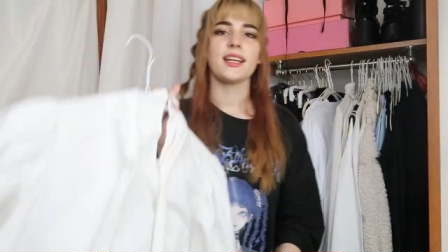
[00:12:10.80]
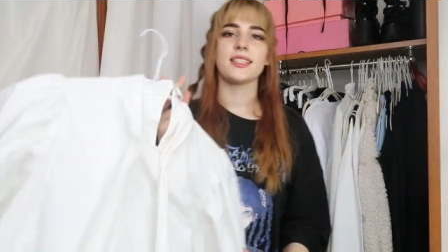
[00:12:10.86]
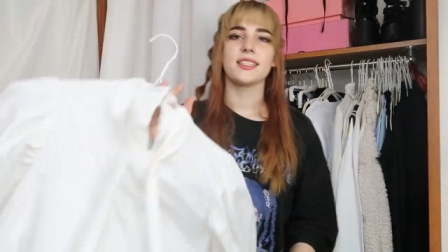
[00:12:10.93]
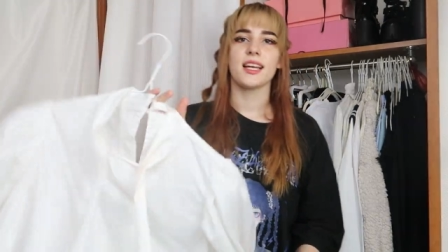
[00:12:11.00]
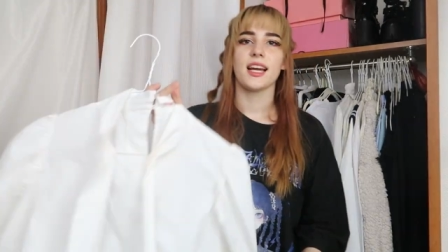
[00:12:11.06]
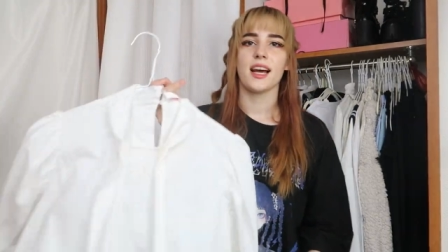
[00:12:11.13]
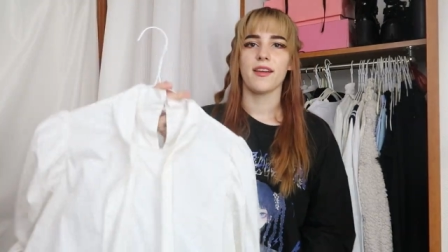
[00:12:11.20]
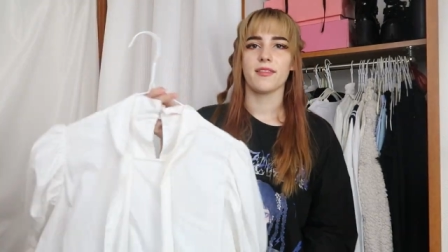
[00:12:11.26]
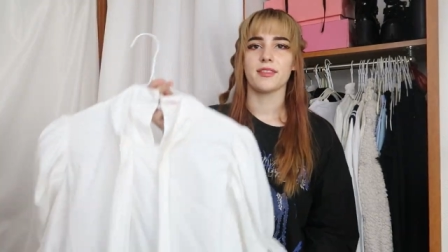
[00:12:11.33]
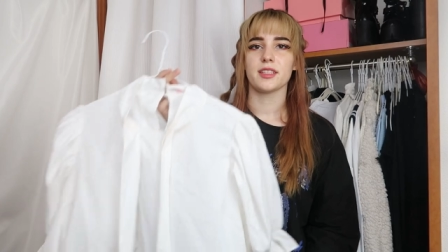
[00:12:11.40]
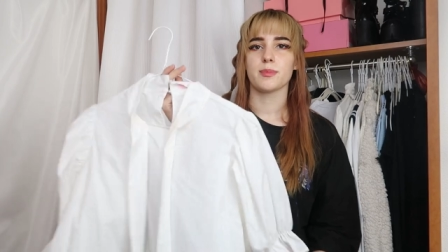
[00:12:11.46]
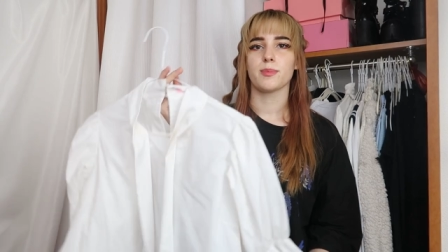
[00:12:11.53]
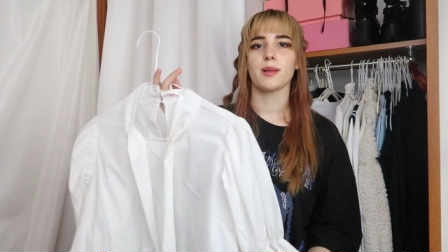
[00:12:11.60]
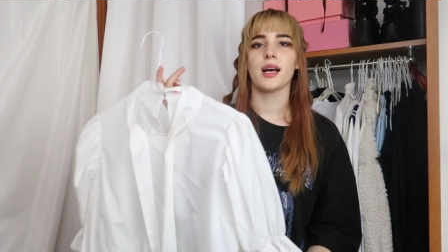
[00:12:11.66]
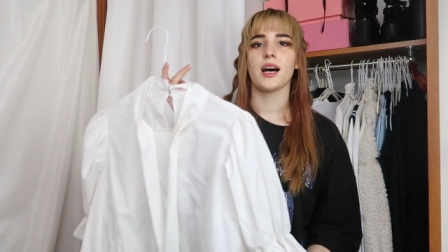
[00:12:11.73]
Next I have
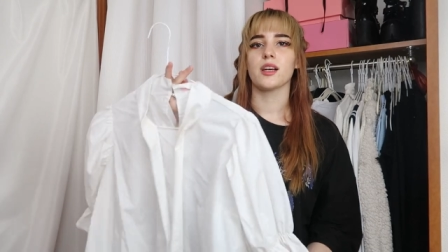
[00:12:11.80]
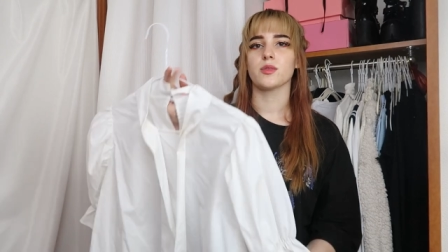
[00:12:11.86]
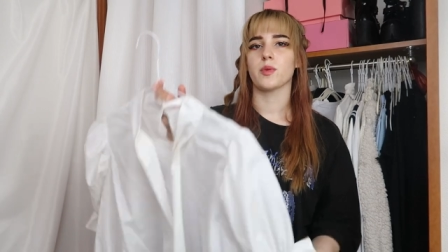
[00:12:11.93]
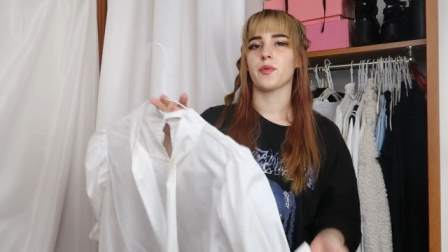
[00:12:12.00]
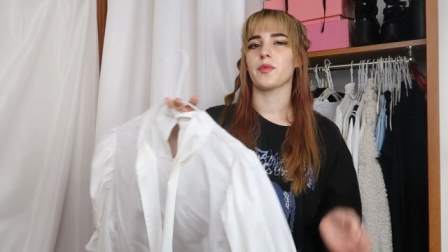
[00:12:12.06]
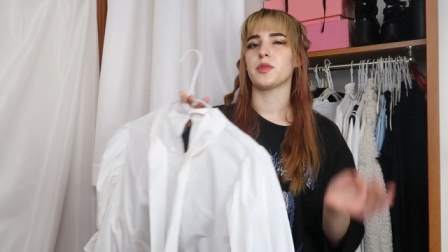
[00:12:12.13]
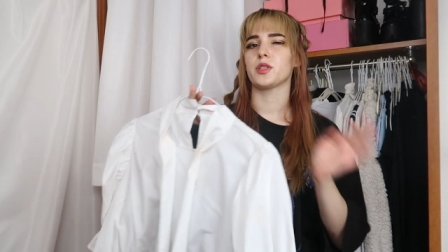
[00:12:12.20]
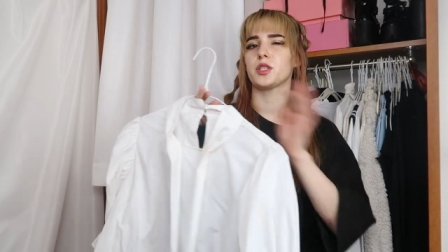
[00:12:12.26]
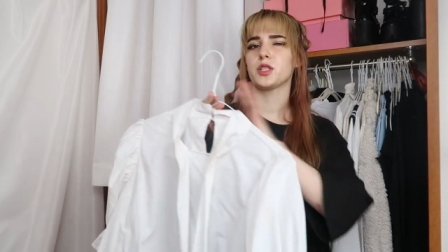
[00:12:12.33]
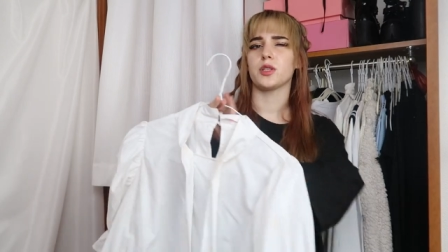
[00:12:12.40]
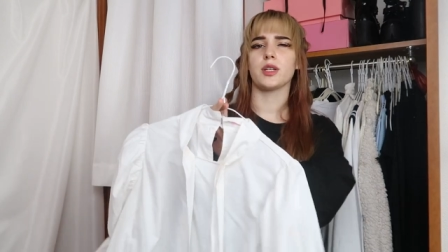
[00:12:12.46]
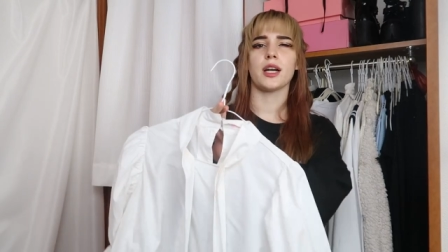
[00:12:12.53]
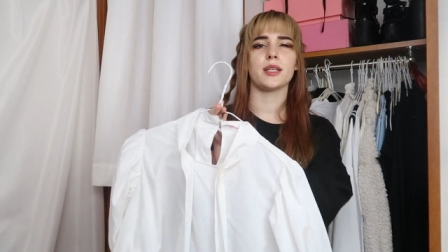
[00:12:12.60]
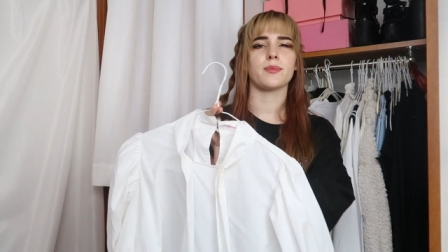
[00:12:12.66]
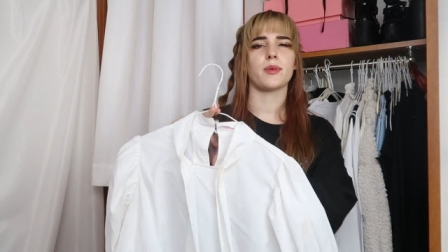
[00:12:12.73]
this blouse, which
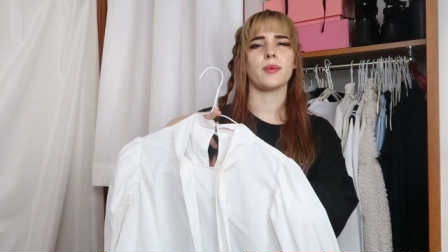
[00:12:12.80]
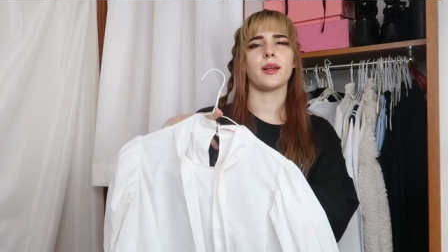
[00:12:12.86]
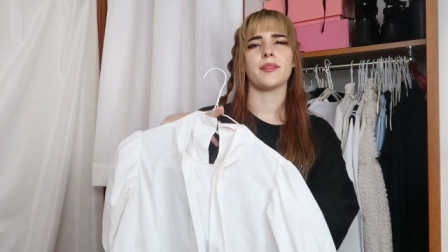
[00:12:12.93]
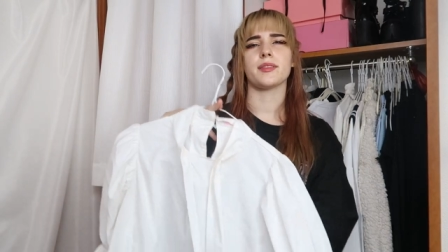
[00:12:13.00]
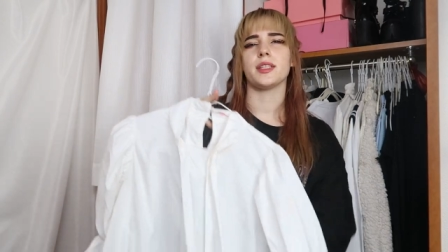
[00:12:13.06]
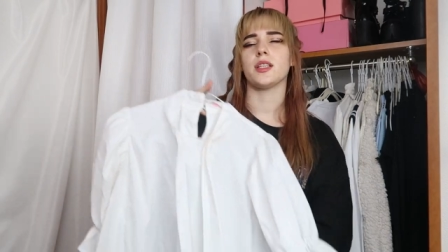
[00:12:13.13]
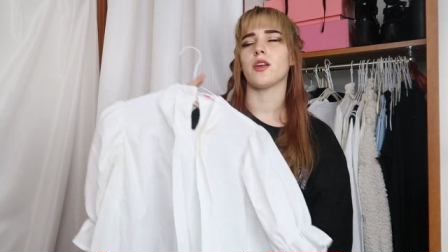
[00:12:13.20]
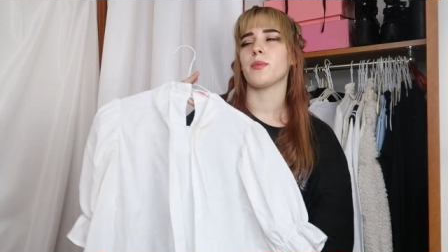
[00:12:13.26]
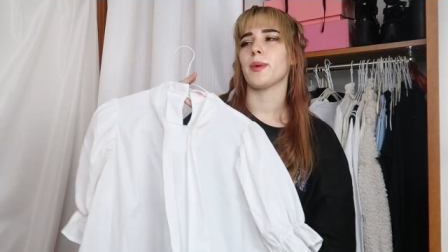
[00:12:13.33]
you guys probably have seen